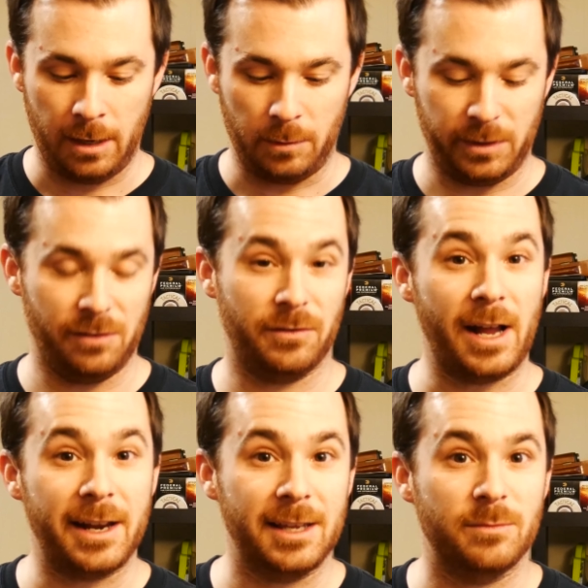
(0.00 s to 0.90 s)
Well, you've
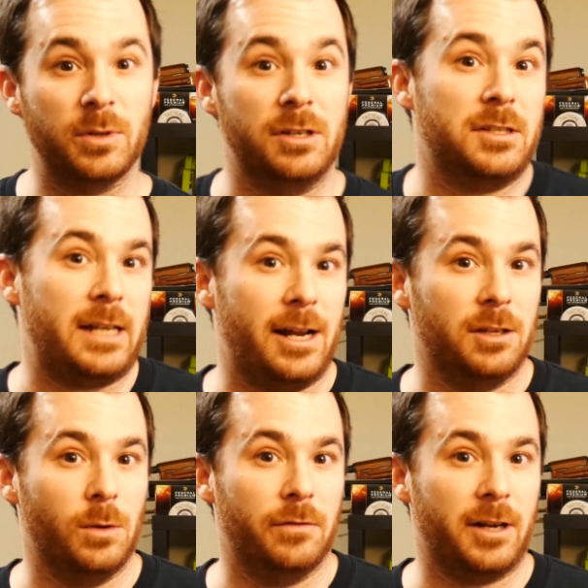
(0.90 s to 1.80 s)
got it in burst, how do
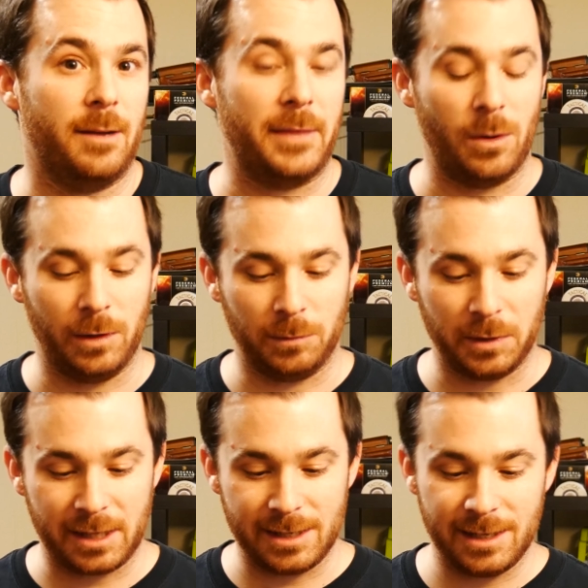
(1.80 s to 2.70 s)
you overcome that? Well,
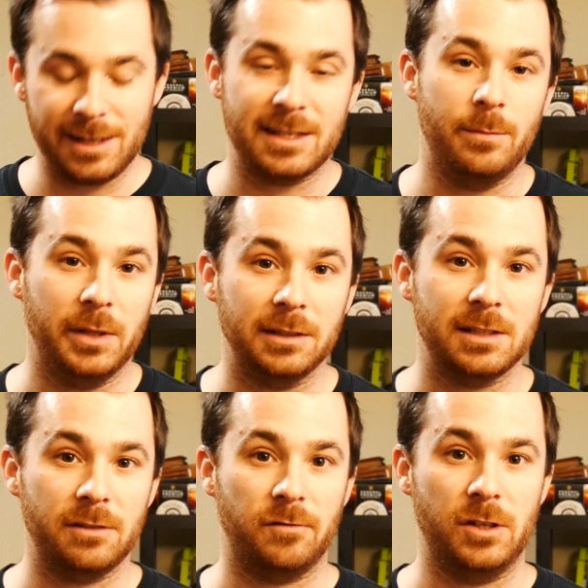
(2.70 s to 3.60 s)
what they did is they built
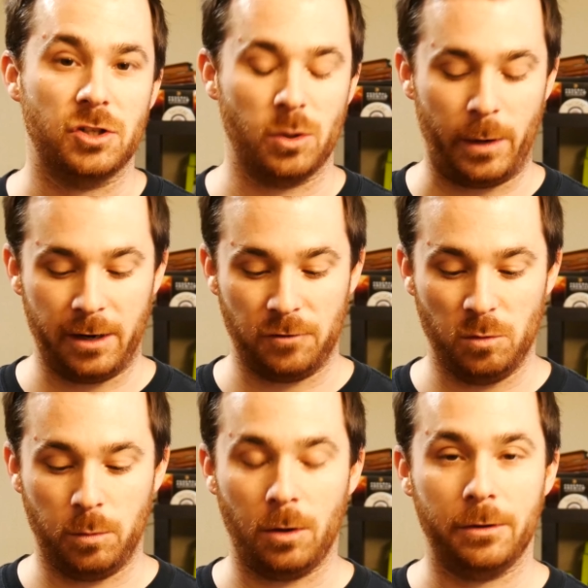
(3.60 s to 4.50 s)
in a feature where if
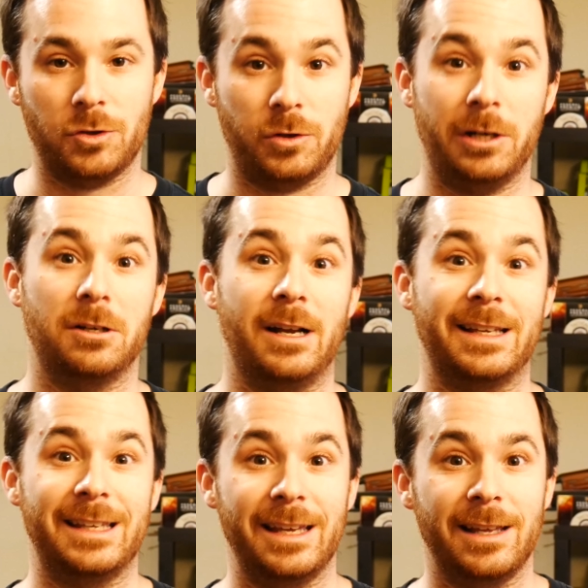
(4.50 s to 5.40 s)
you pull the trigger
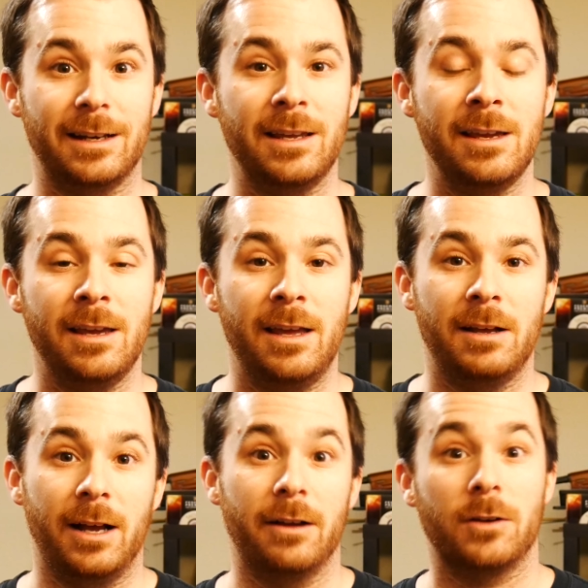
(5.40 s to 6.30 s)
again
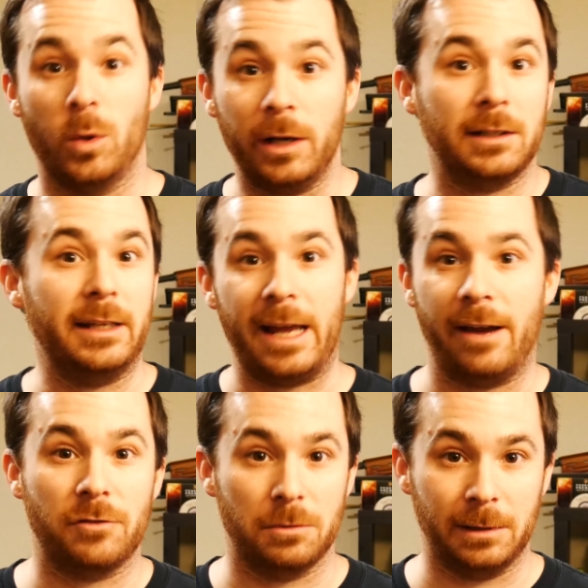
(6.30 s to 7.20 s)
quickly
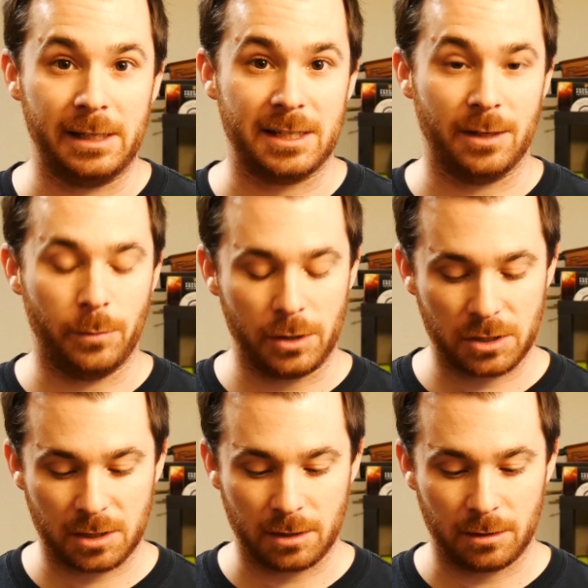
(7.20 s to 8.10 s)
after releasing a
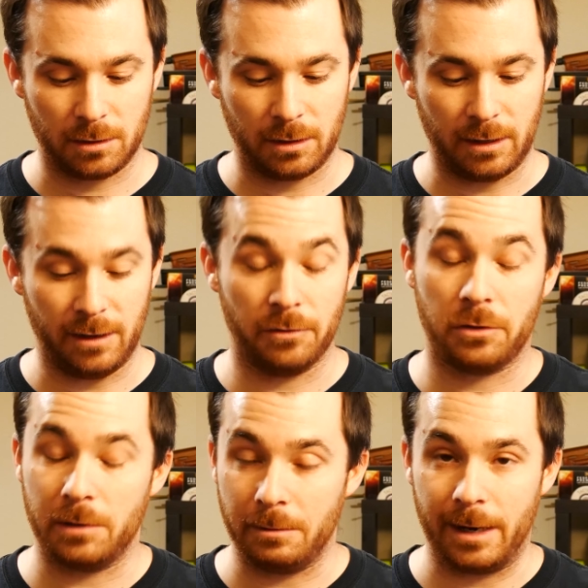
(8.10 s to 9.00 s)
burst of
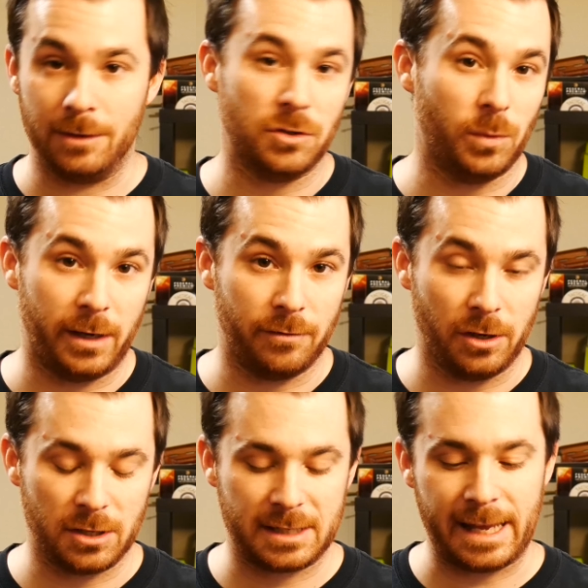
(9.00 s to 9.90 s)
3 rounds, or whatever
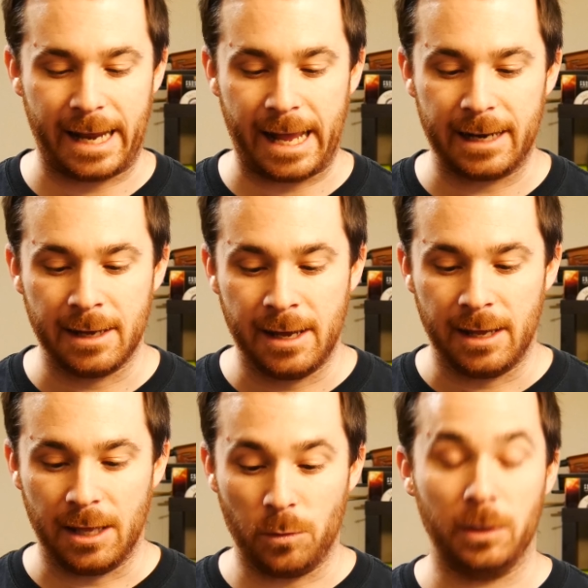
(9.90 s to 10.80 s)
you're set at,
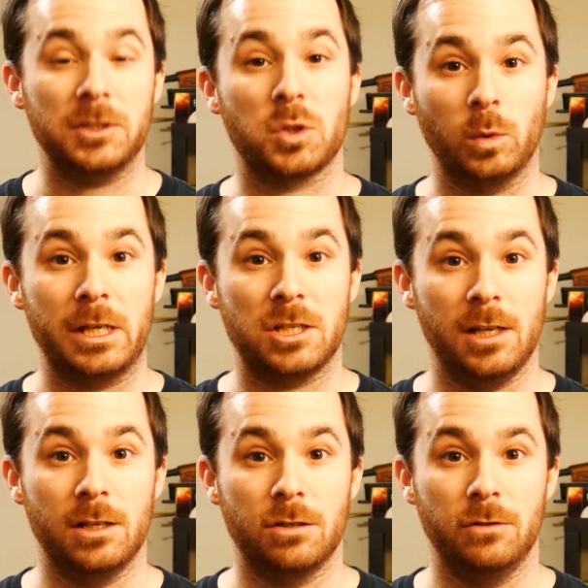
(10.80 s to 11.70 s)
it will switch
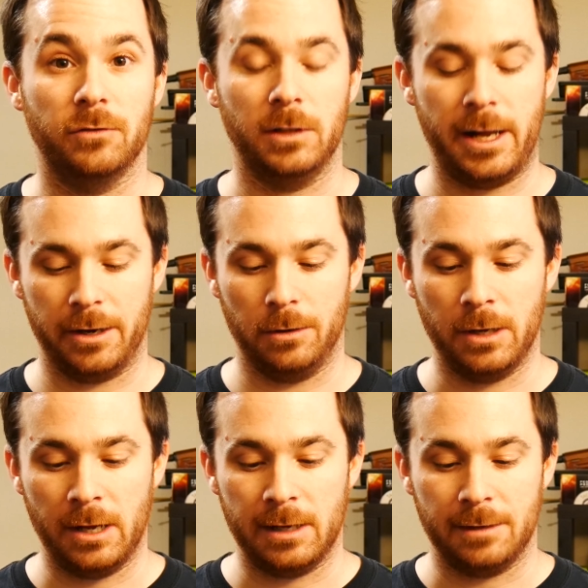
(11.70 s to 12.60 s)
into full auto.
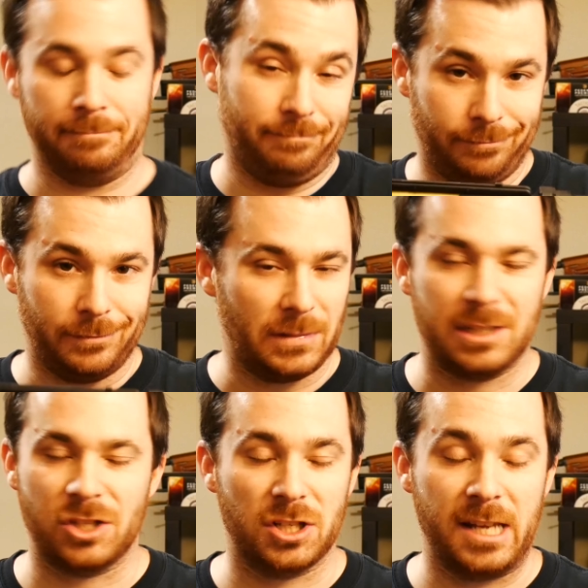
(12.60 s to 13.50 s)

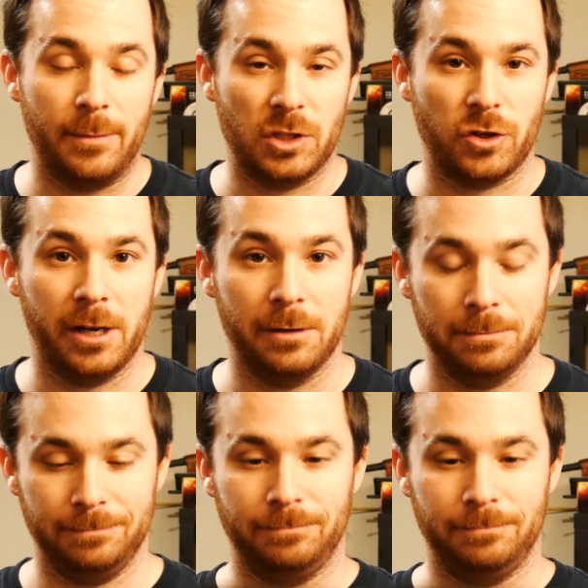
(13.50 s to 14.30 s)
Let's just demonstrate it.